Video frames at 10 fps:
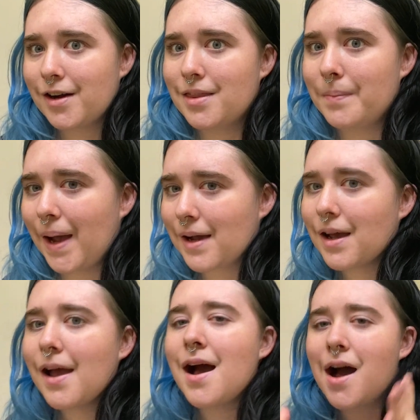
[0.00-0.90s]
in the back.
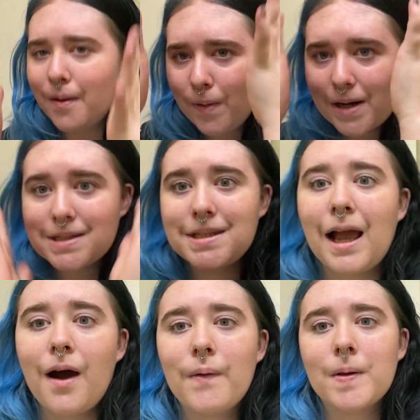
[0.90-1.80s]
I want to see
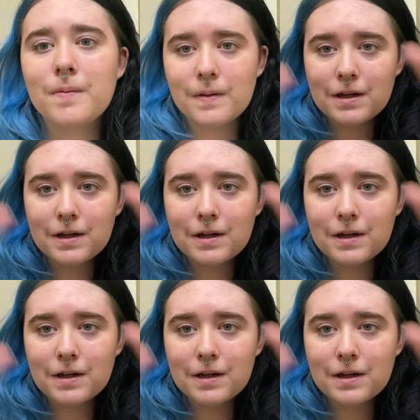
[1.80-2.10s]
how it